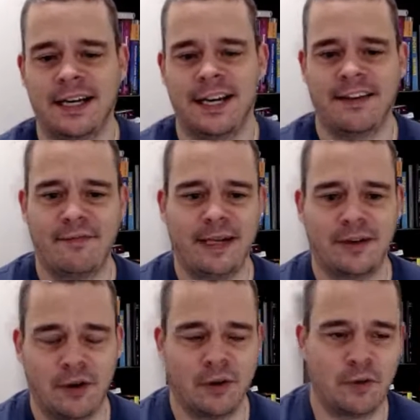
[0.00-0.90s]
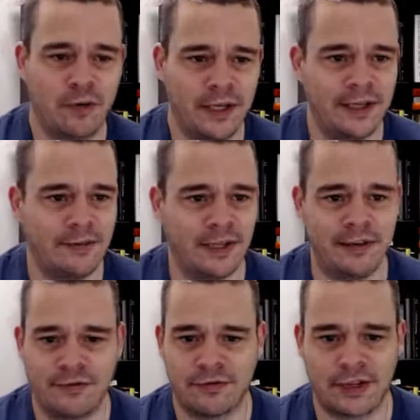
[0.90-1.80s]
have been really, really
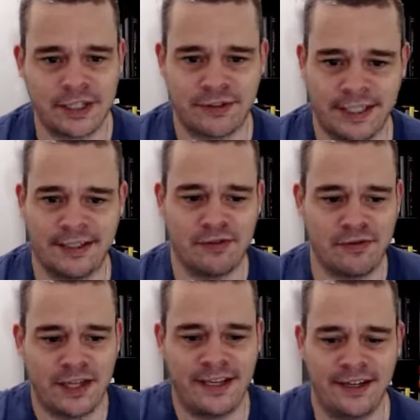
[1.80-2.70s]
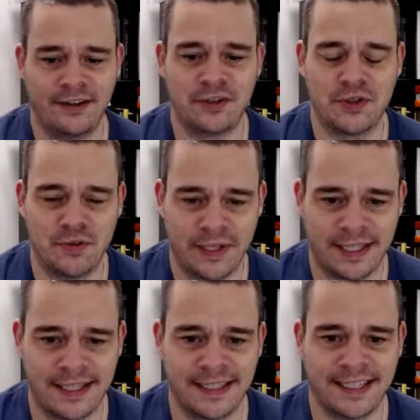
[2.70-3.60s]
frustrated over the years
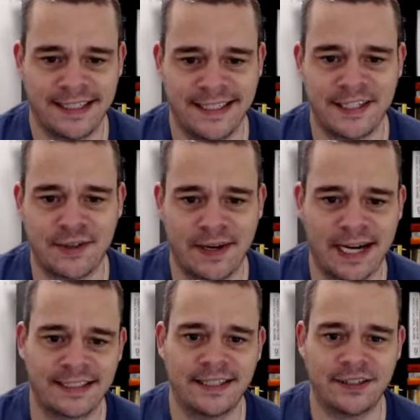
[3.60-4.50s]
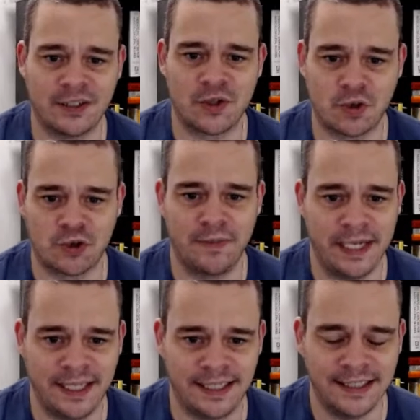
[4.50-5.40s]
with interacting on social
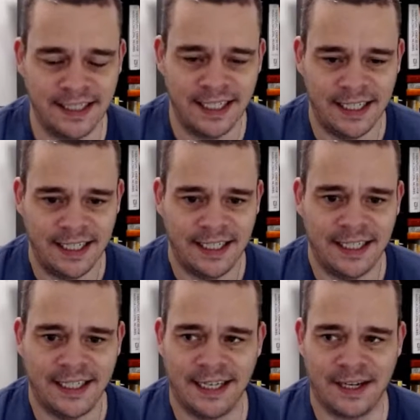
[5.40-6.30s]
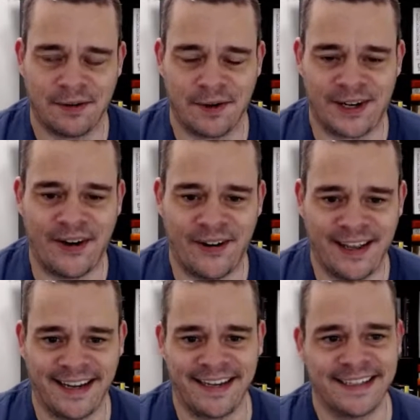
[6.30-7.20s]
media
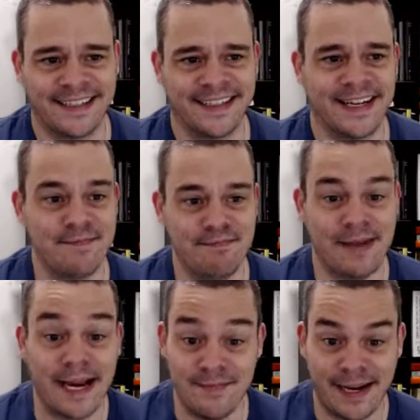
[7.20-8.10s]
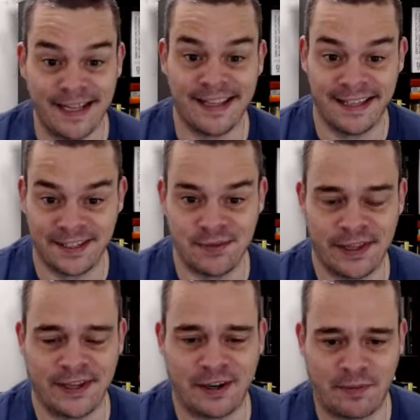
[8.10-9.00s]
regarding many, many things
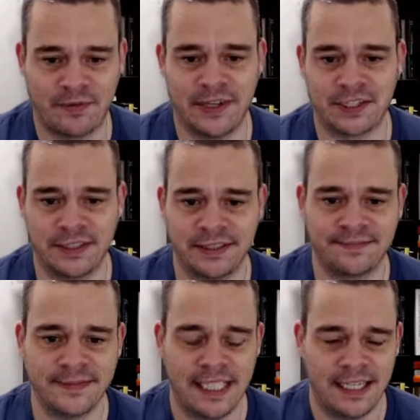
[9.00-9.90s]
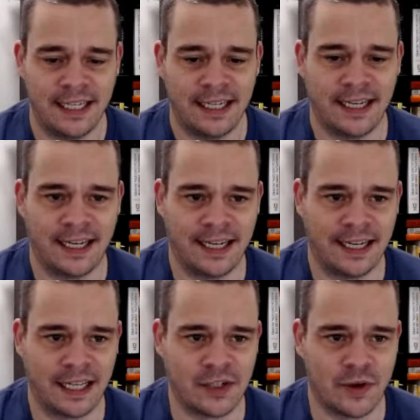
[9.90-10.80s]
within our profession.
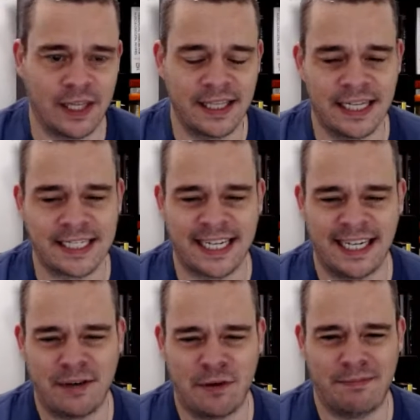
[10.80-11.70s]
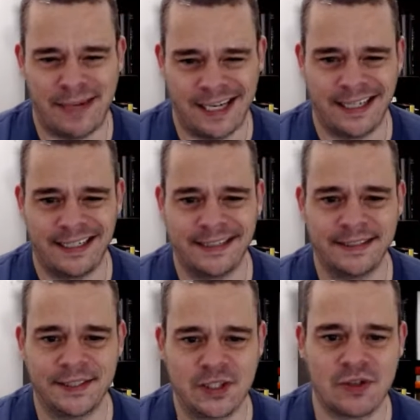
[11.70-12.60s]
So I think that's kind of where my
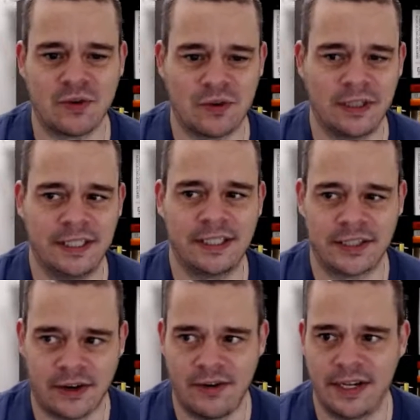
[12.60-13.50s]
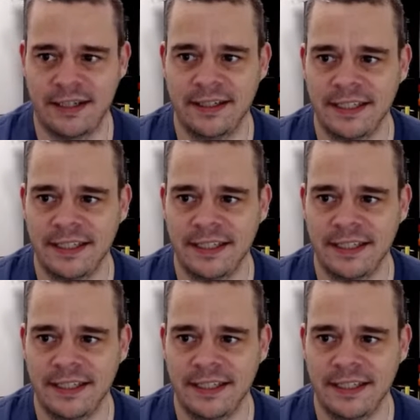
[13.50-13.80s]
story started